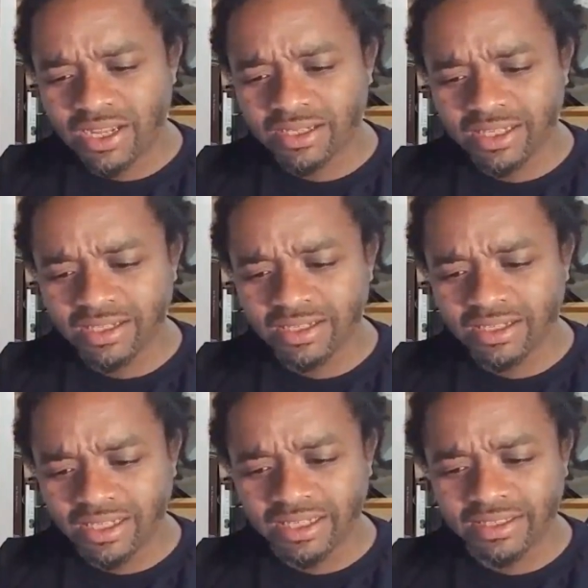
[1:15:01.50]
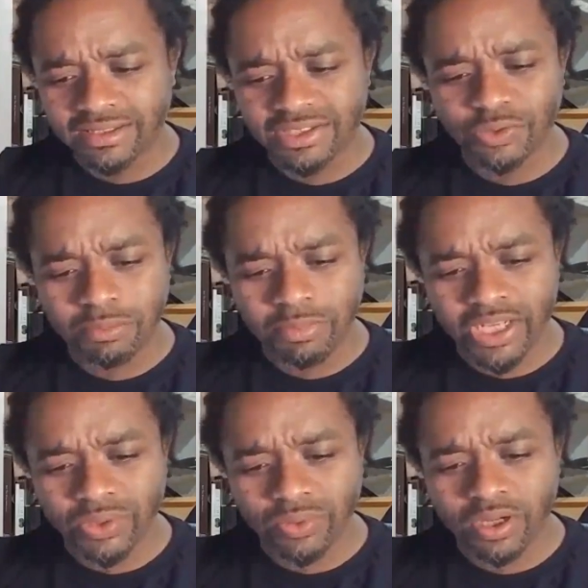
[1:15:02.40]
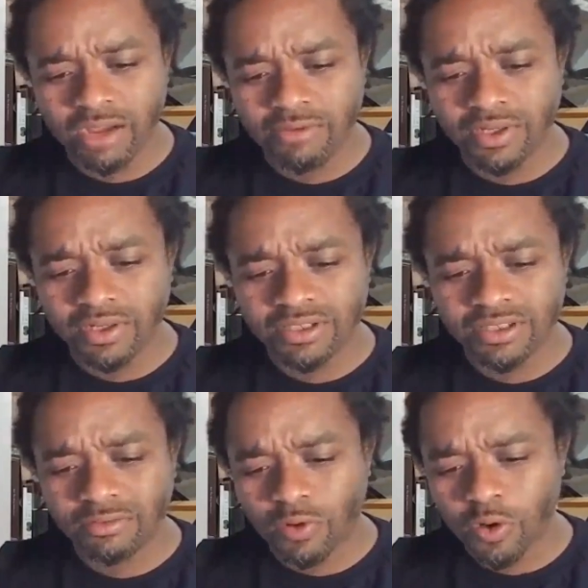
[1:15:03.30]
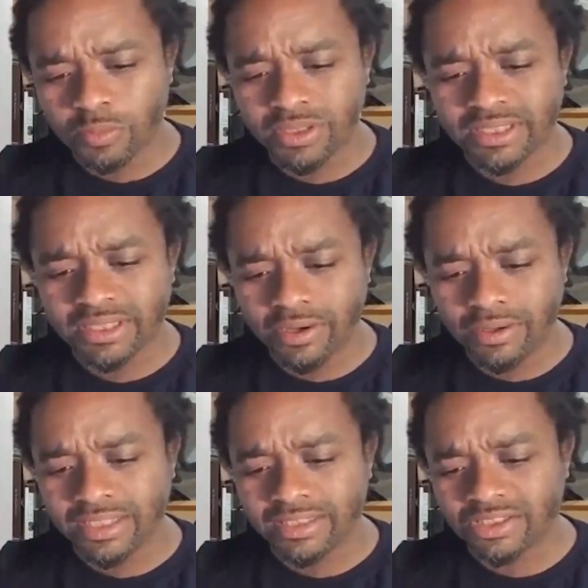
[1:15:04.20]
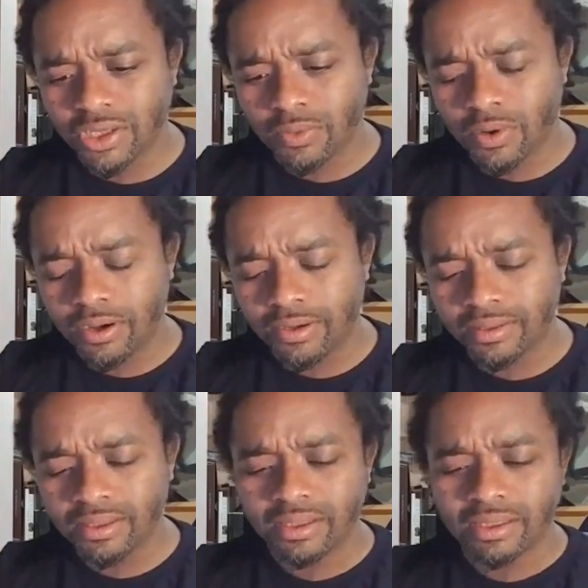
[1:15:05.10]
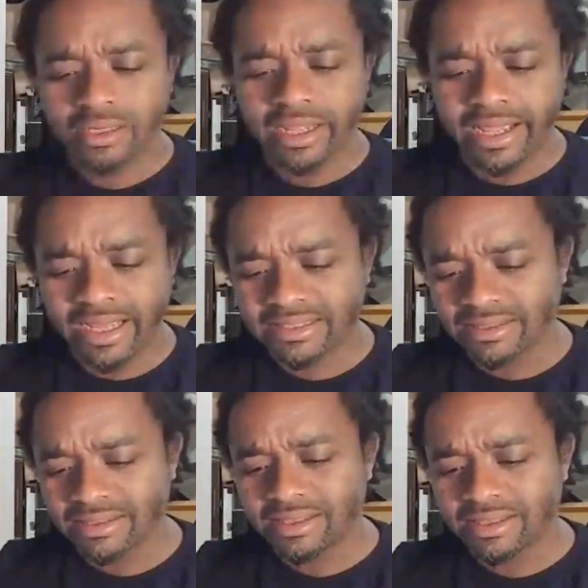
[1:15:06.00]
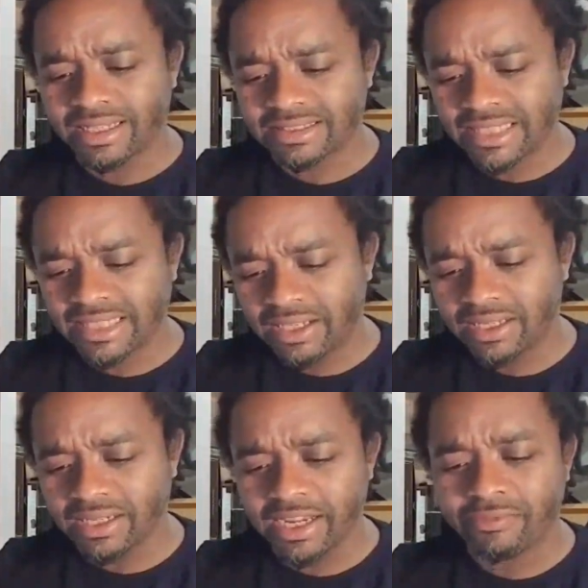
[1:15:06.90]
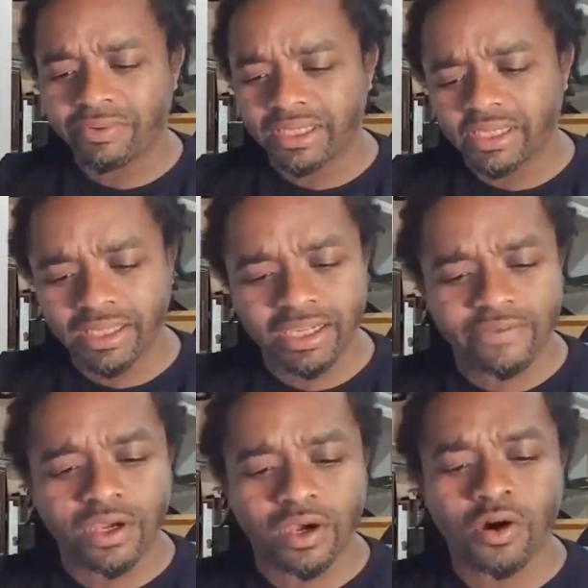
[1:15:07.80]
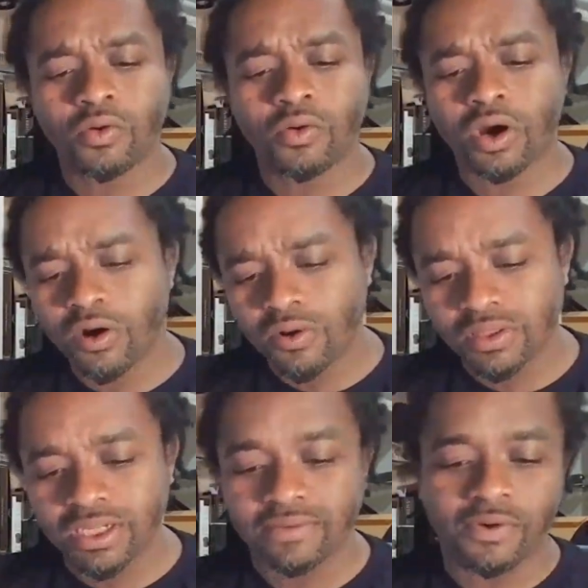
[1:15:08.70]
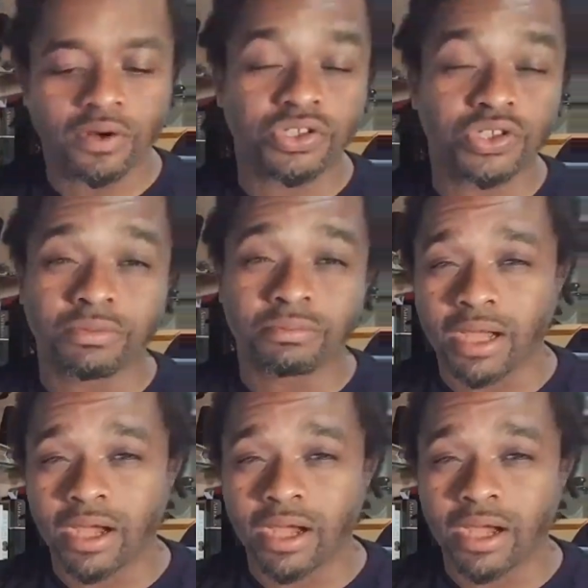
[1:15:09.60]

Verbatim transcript: of Kings, to Emmanuel, governor to the Romans, health, and so on, excelling every king of the whole earth in virtue and power.